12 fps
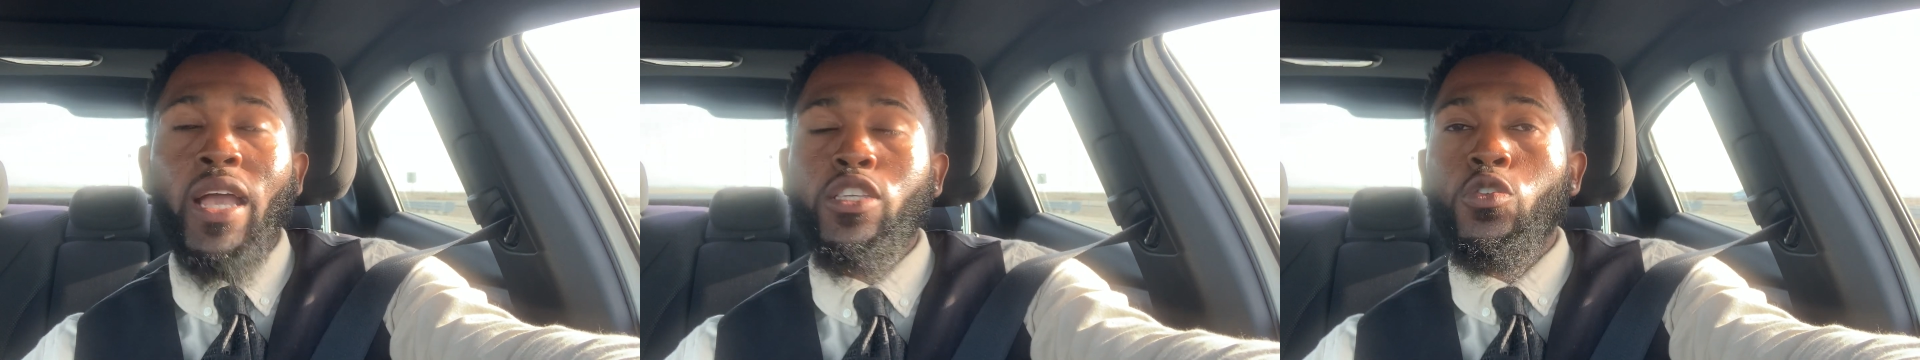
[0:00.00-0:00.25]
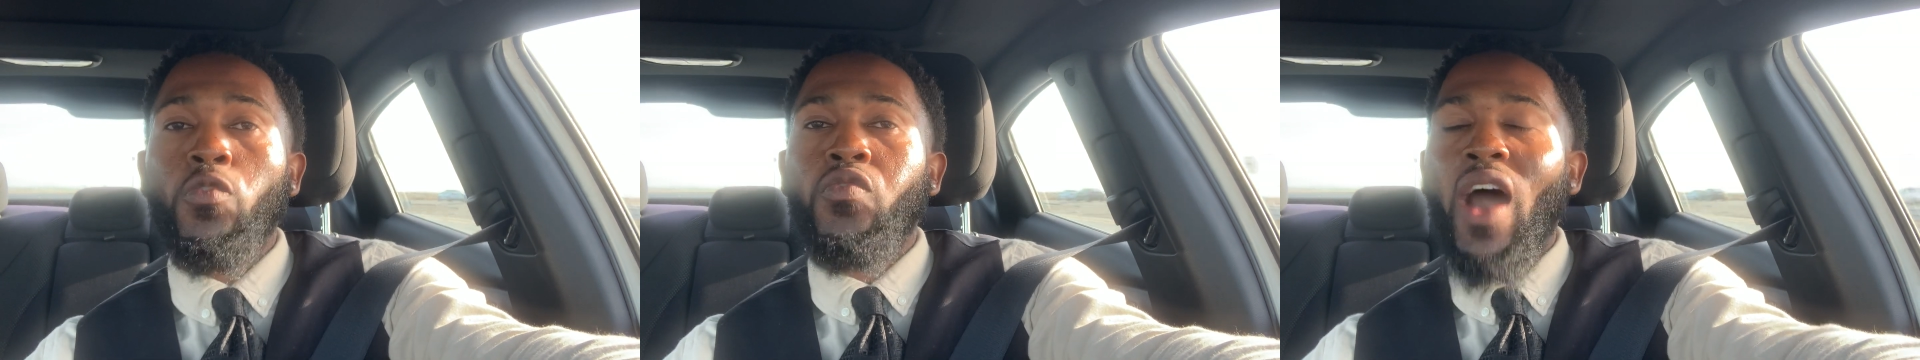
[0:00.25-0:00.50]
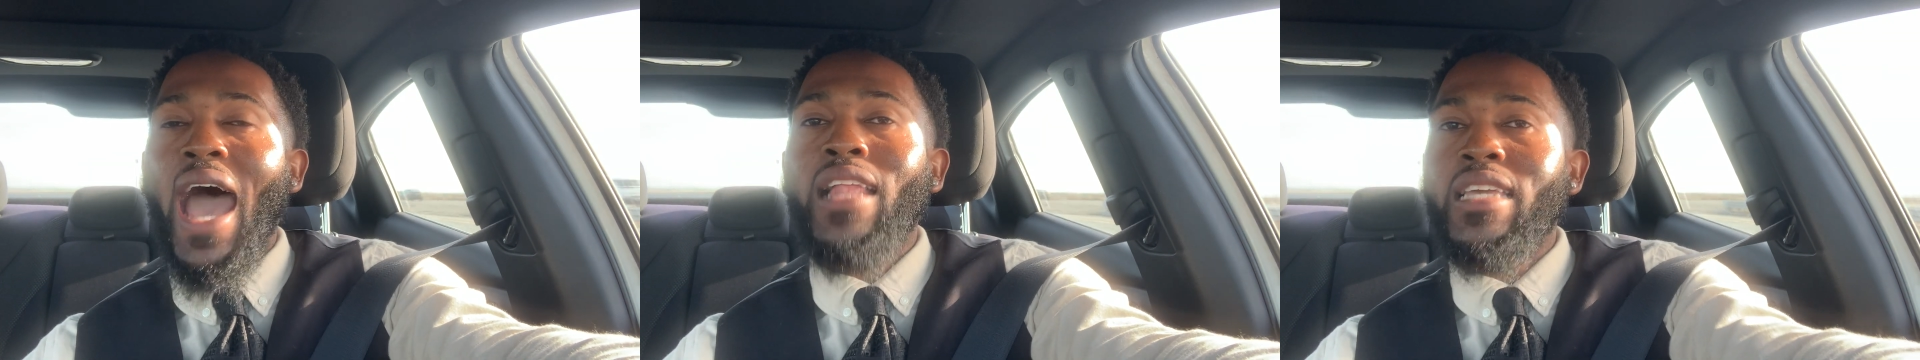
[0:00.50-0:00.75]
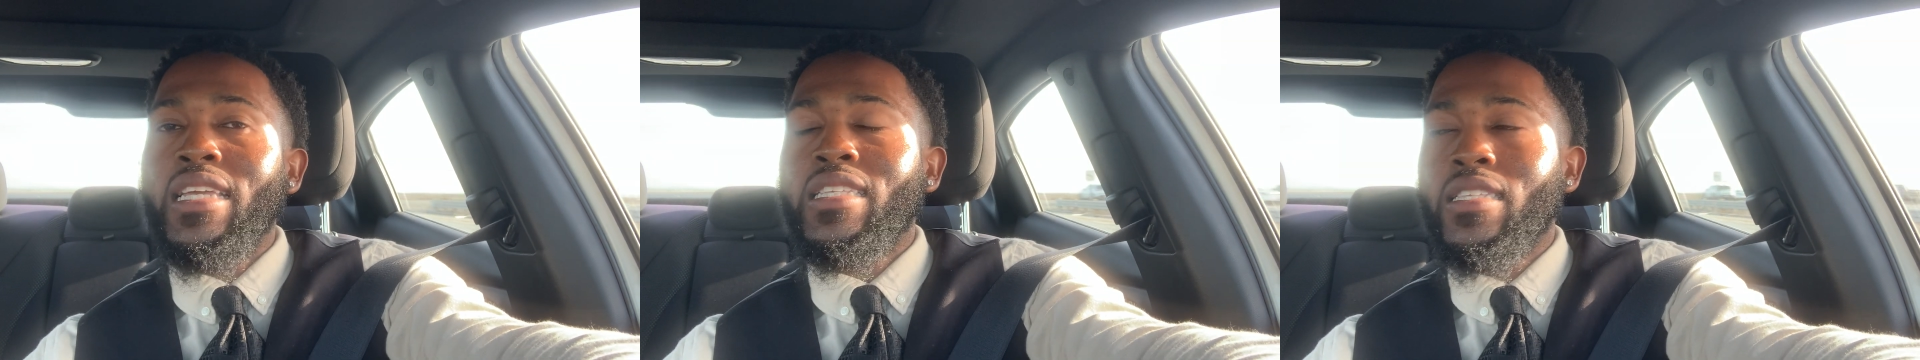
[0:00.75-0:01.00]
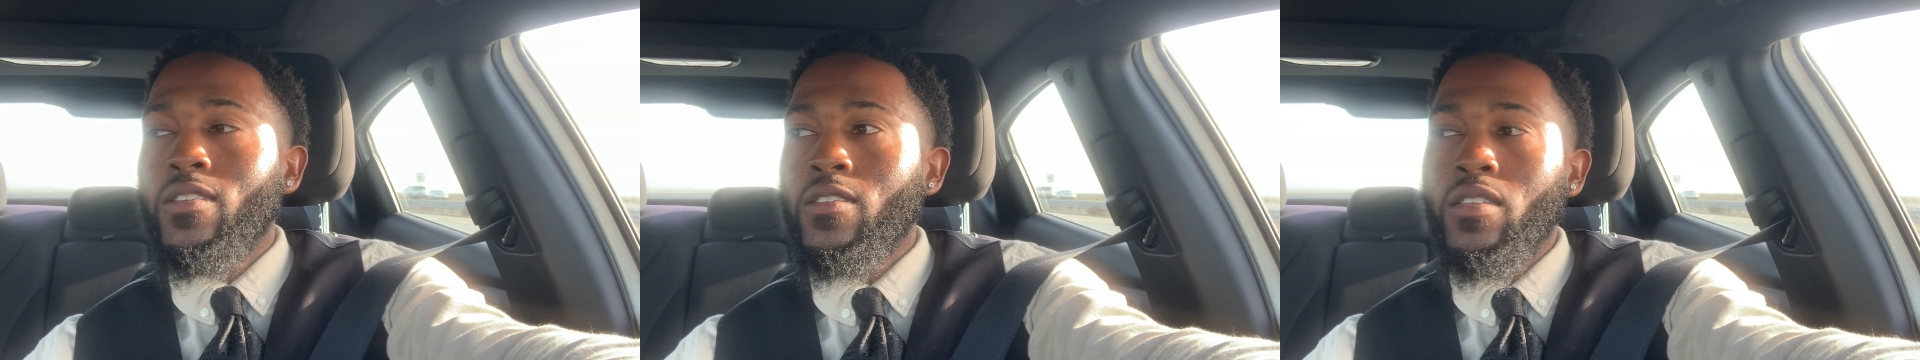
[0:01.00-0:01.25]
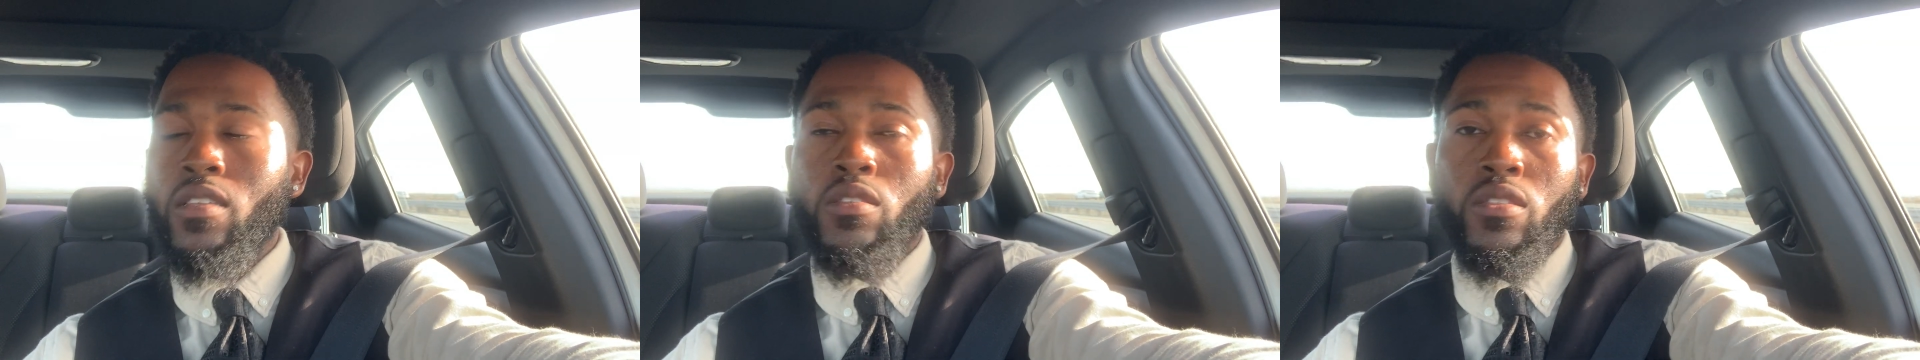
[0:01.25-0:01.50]
that you finally
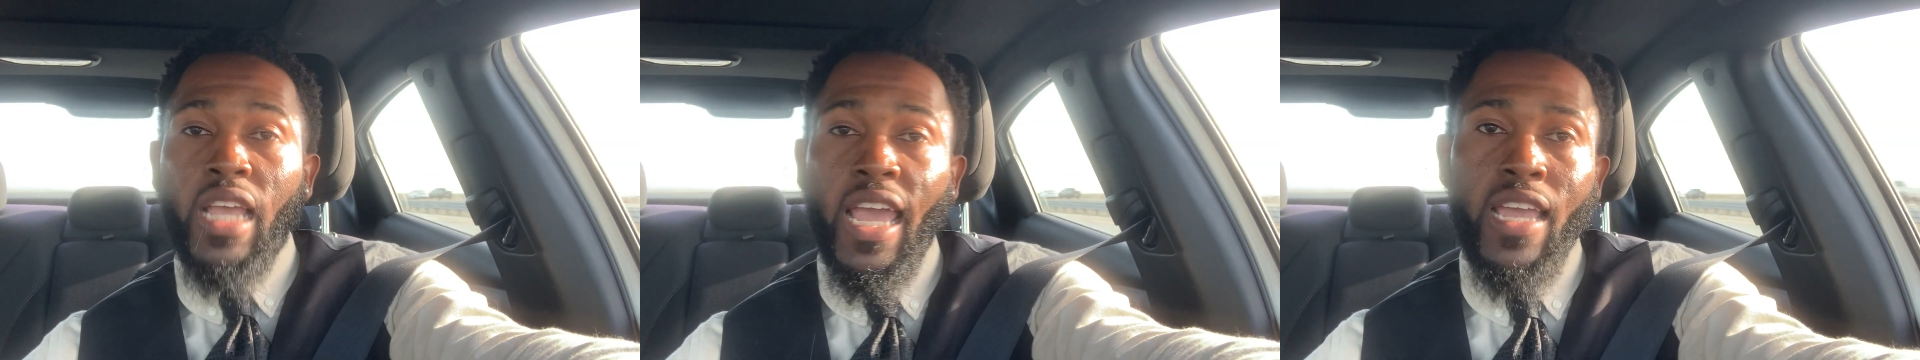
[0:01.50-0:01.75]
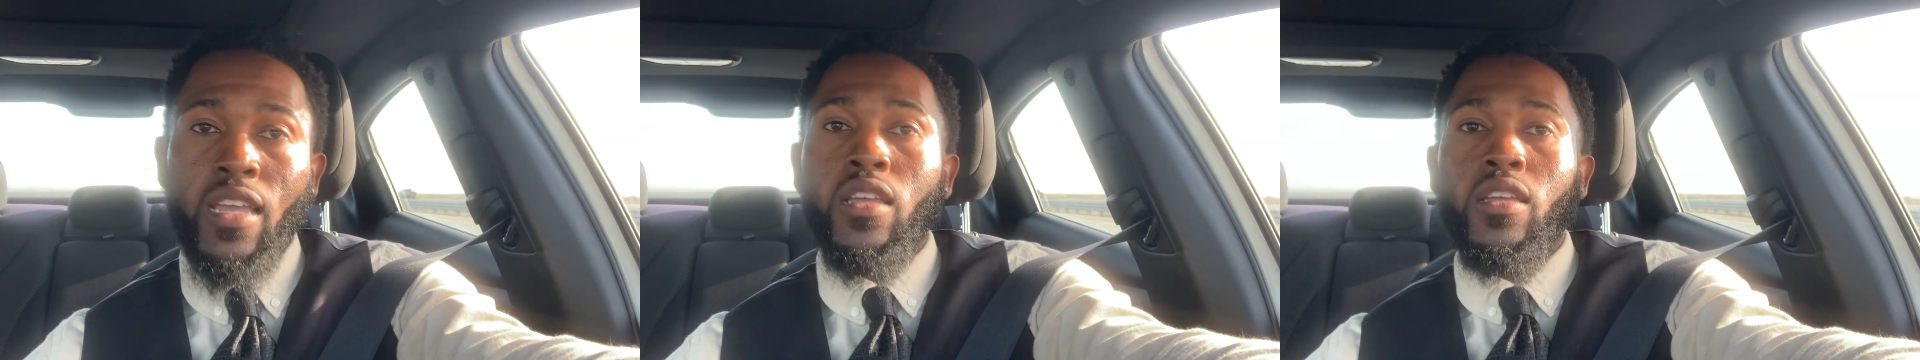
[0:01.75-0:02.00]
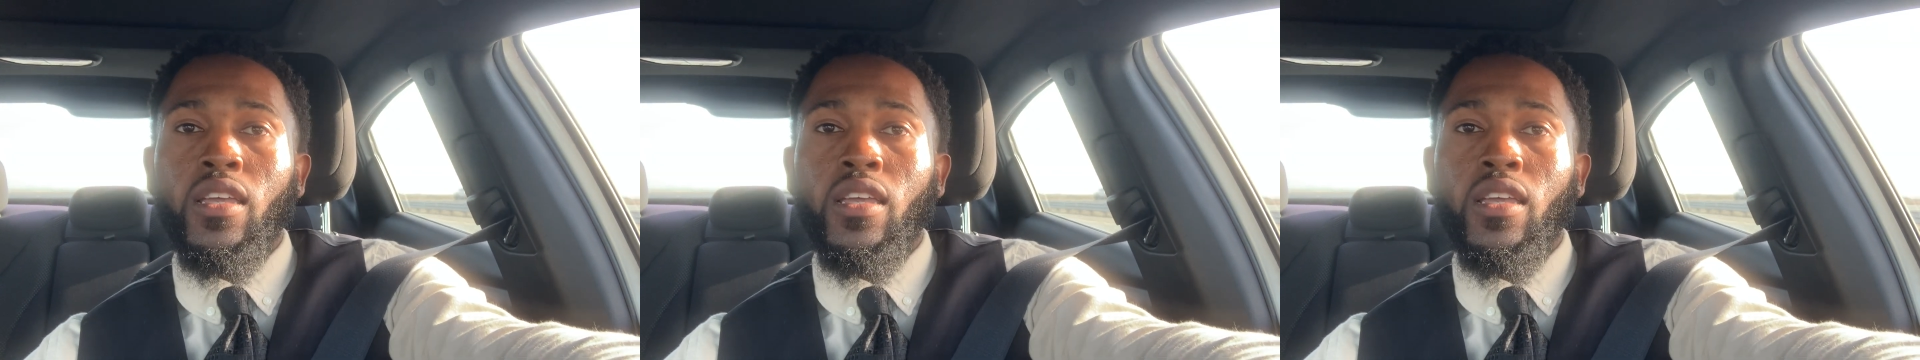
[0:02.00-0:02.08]
think